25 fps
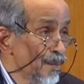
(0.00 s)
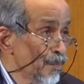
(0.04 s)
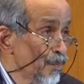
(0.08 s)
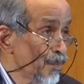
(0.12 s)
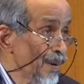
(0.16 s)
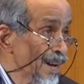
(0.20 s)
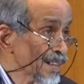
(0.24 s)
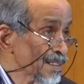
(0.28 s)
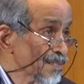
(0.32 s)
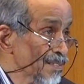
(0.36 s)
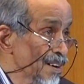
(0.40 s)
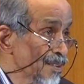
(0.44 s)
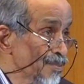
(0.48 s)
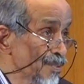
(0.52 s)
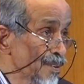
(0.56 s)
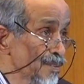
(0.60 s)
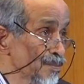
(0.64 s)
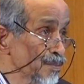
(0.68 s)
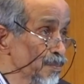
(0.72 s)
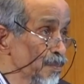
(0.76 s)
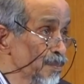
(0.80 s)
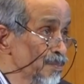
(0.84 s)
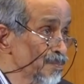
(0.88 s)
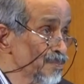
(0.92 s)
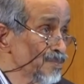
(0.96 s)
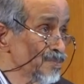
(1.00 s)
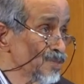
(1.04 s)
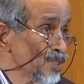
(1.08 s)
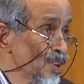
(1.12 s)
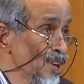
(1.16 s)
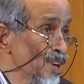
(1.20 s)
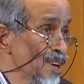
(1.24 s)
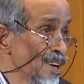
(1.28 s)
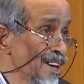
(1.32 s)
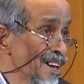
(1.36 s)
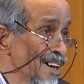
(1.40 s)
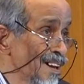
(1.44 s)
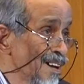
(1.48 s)
Madhava found
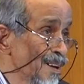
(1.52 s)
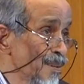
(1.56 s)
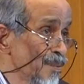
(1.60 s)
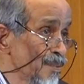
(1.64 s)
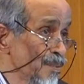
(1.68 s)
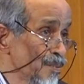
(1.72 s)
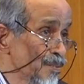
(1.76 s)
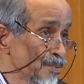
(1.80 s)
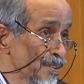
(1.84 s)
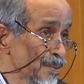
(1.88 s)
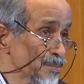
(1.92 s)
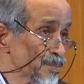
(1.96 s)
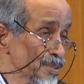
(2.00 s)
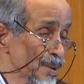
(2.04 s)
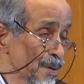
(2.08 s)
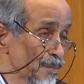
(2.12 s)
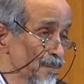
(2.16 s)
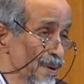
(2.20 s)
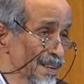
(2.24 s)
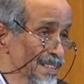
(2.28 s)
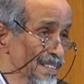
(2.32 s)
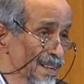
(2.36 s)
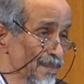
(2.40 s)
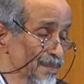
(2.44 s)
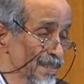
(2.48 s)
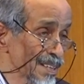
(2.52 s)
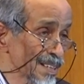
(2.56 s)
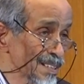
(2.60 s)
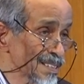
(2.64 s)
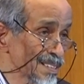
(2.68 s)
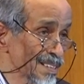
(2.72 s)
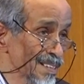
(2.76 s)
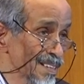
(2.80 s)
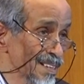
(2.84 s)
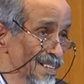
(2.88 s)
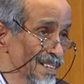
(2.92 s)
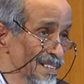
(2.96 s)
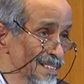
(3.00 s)
by summing a
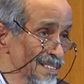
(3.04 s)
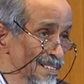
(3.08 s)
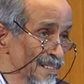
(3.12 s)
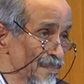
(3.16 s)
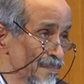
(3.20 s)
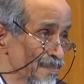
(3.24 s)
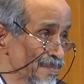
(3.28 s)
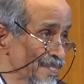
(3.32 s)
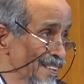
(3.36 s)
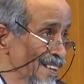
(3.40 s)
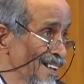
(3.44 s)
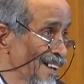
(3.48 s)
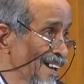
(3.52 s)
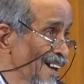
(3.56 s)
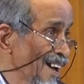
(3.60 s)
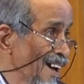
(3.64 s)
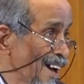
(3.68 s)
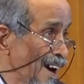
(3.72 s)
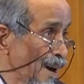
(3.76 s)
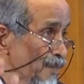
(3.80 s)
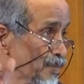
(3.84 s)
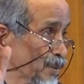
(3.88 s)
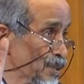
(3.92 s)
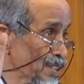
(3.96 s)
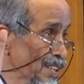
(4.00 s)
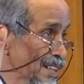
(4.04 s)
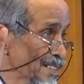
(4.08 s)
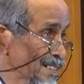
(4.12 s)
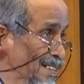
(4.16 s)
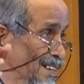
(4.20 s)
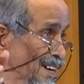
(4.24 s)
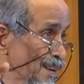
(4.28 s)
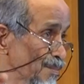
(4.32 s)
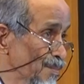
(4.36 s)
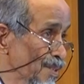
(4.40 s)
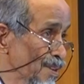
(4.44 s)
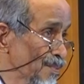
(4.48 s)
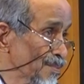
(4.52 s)
series up to a certain
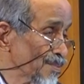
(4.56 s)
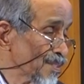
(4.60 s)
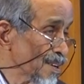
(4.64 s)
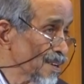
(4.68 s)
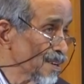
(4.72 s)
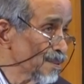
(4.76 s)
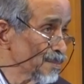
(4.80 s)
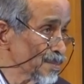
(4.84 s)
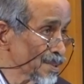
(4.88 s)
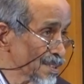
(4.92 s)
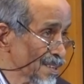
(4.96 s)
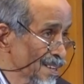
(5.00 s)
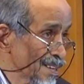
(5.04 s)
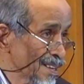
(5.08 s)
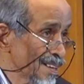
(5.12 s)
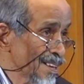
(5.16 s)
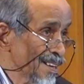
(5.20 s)
number of terms,